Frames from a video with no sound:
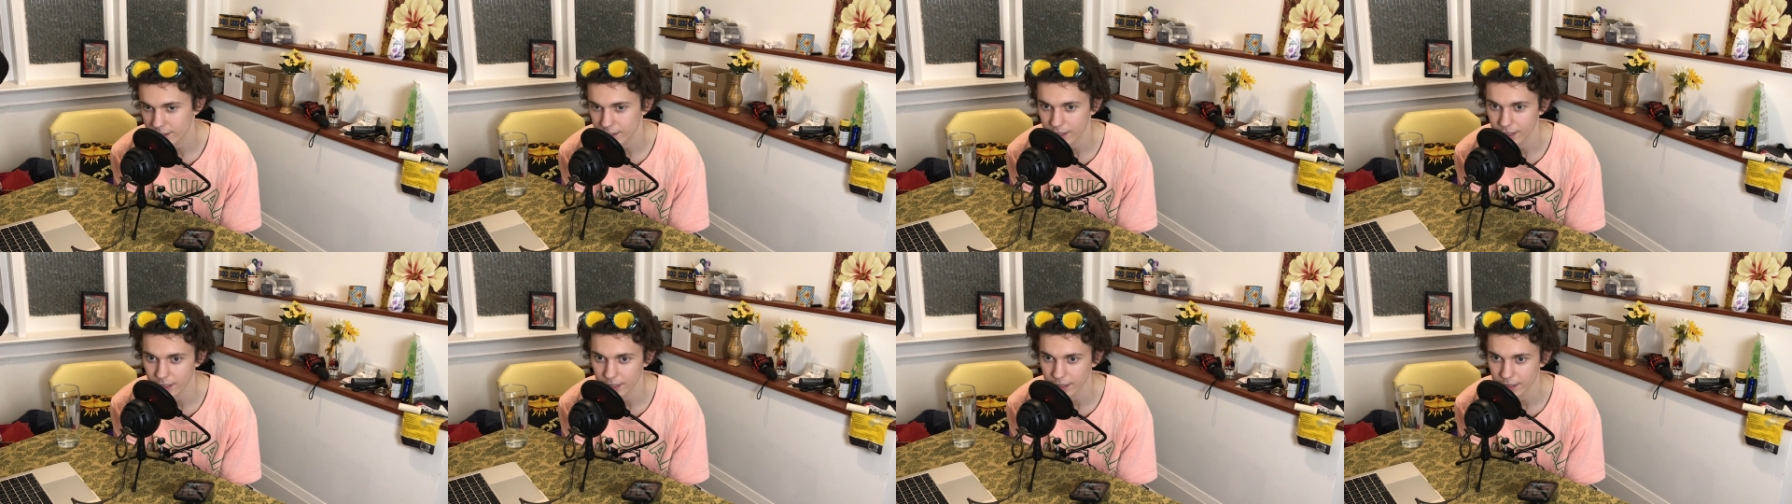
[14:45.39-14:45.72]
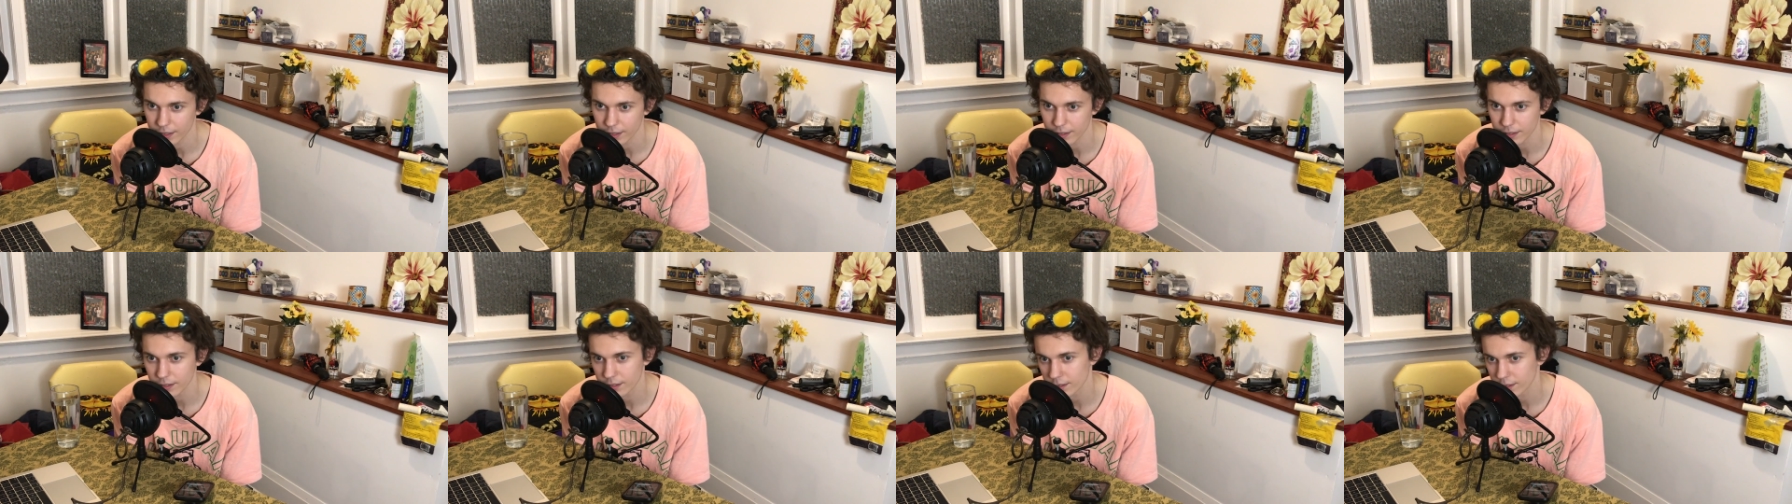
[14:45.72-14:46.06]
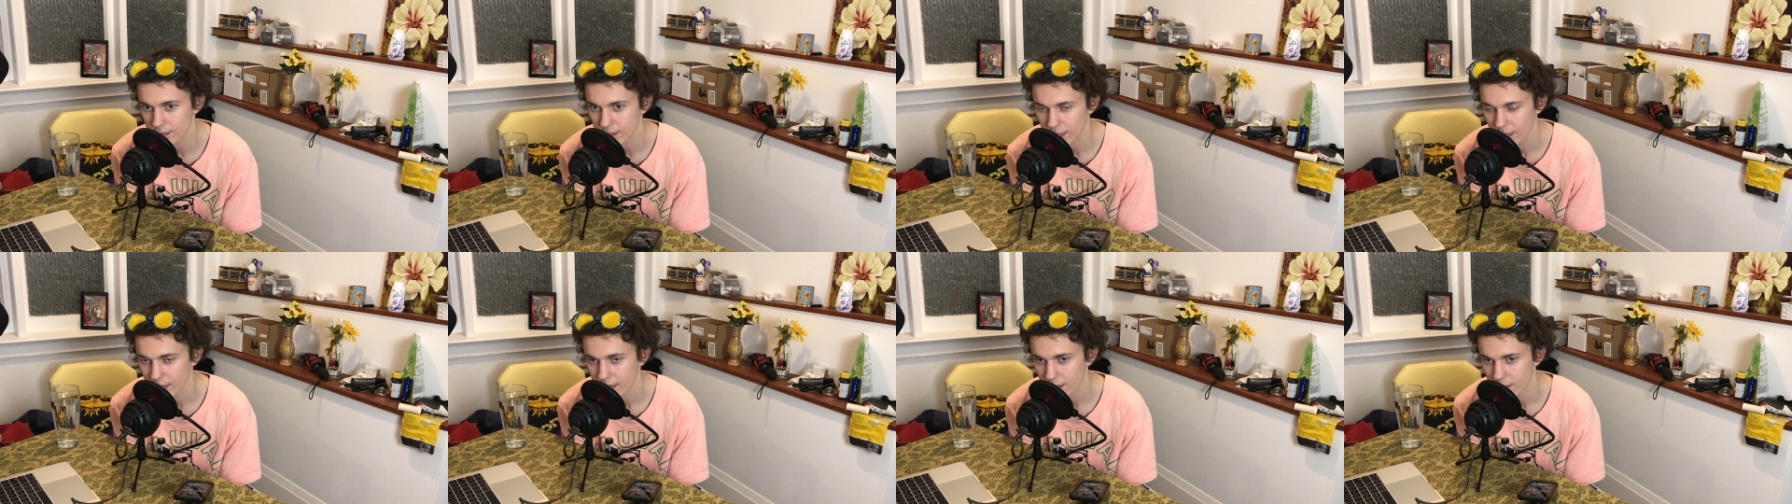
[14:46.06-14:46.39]
The
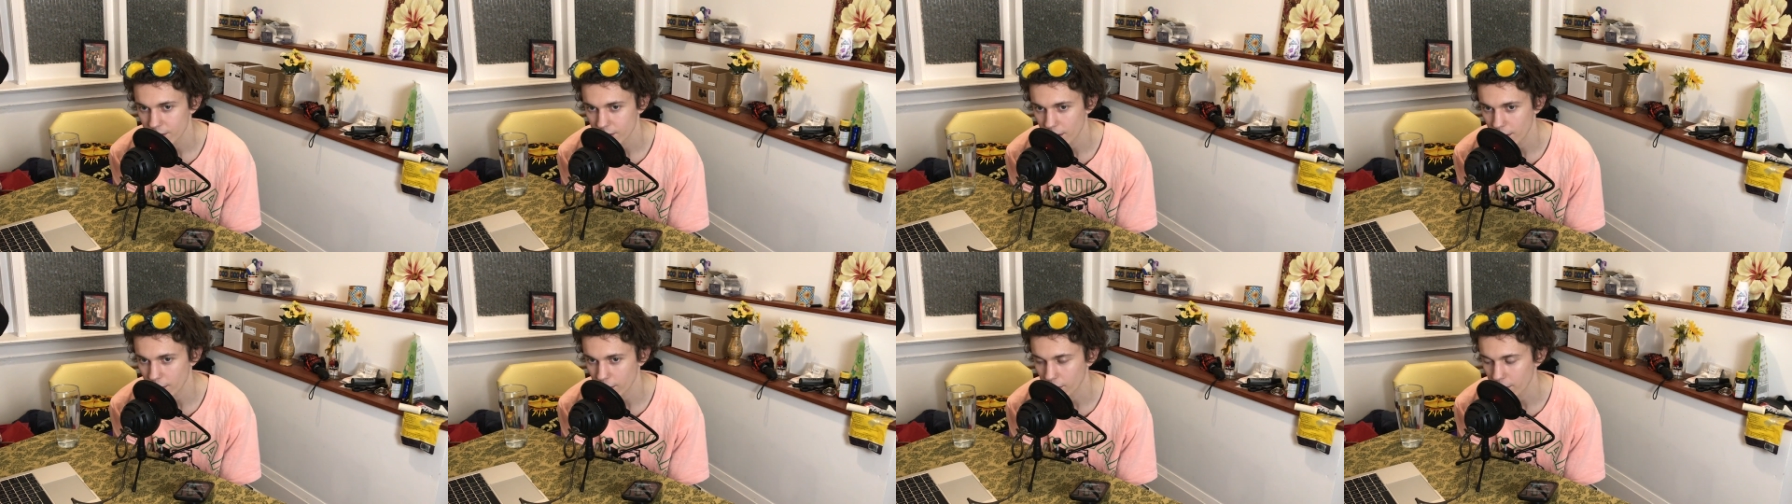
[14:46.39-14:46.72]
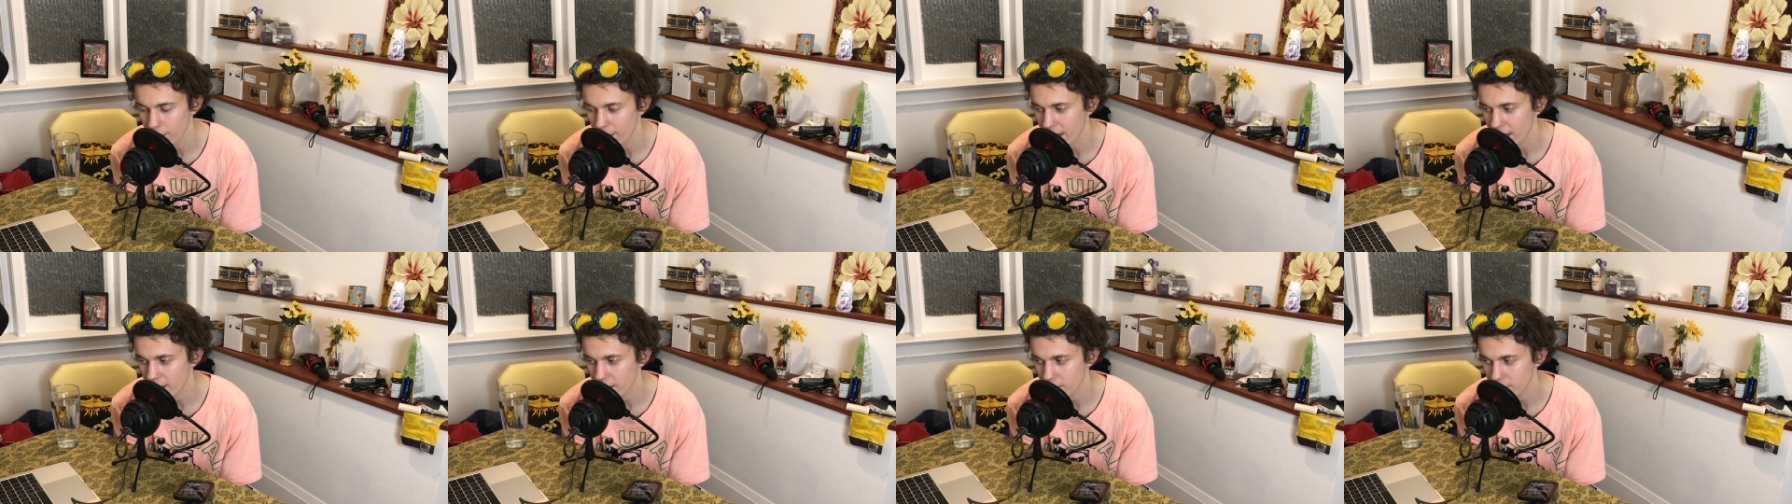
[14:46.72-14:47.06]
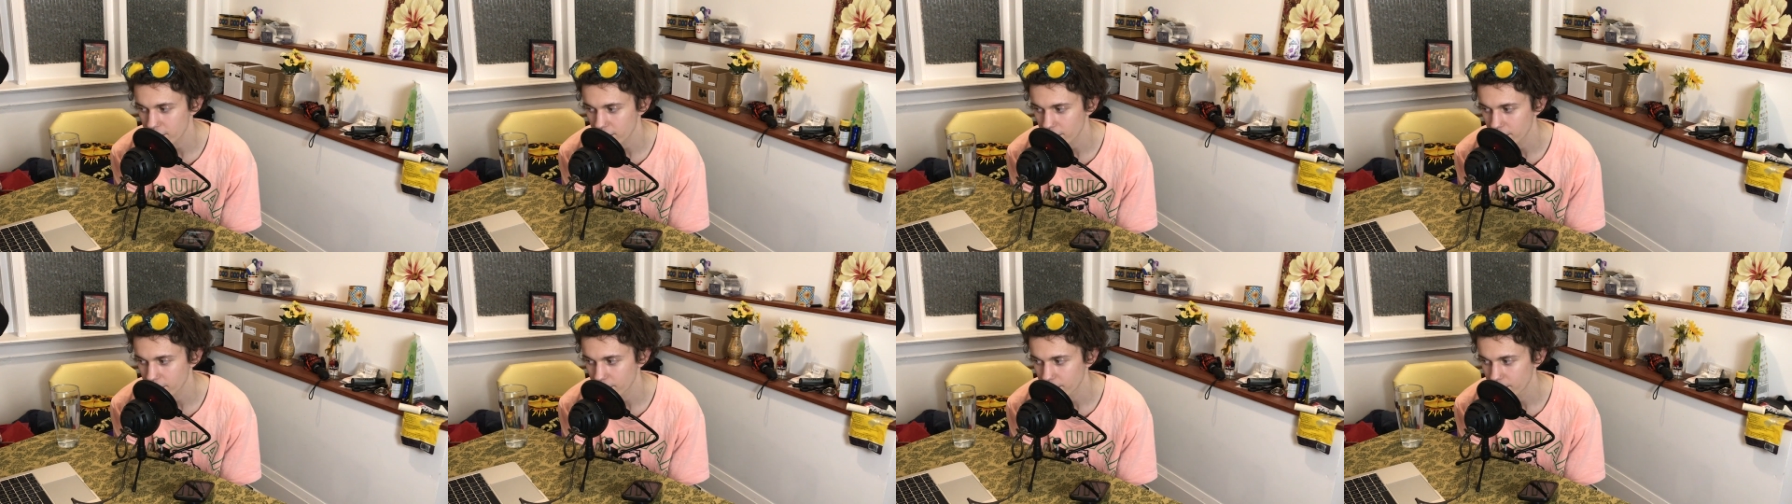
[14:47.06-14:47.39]
general
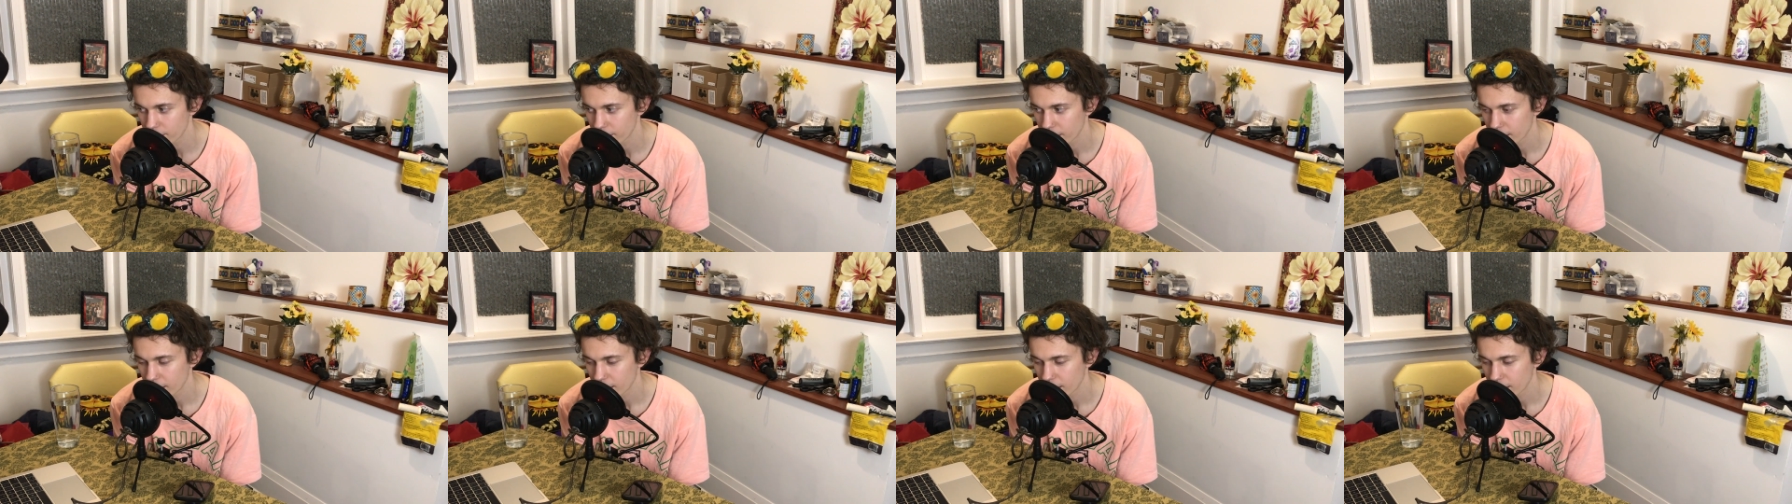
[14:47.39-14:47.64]
manager